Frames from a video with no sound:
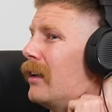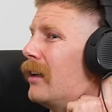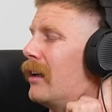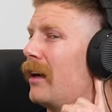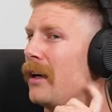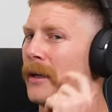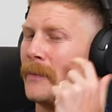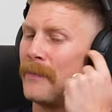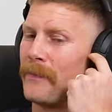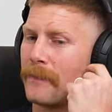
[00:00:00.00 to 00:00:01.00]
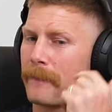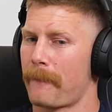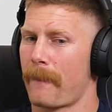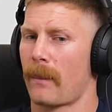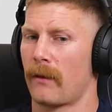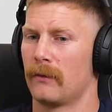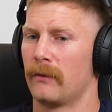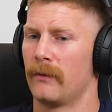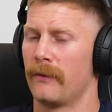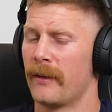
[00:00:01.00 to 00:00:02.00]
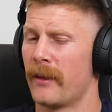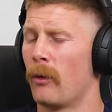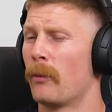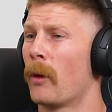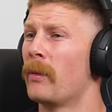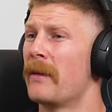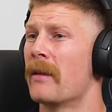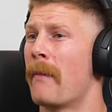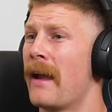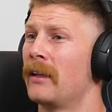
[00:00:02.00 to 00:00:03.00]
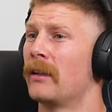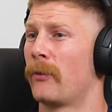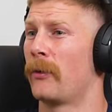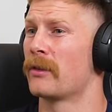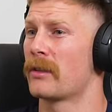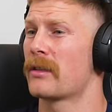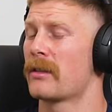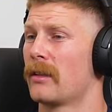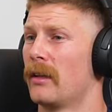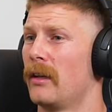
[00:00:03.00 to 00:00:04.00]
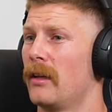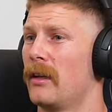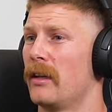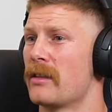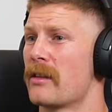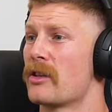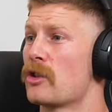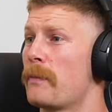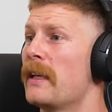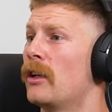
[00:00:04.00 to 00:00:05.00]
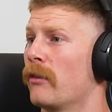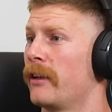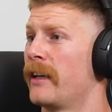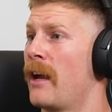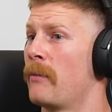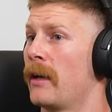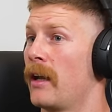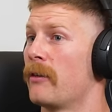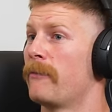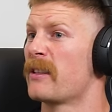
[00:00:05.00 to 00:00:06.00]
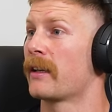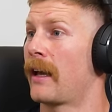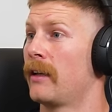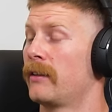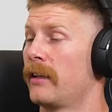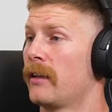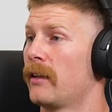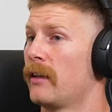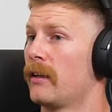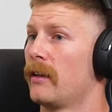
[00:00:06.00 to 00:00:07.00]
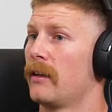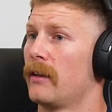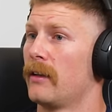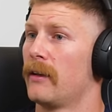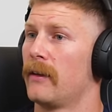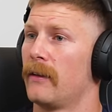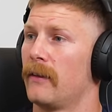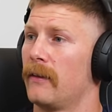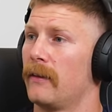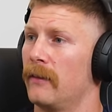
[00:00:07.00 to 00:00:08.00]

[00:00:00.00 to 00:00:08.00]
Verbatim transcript: Mm. Um, that that would probably be the main difference. Is the speed of the game and, and the physicality. Mm, very slow, yeah.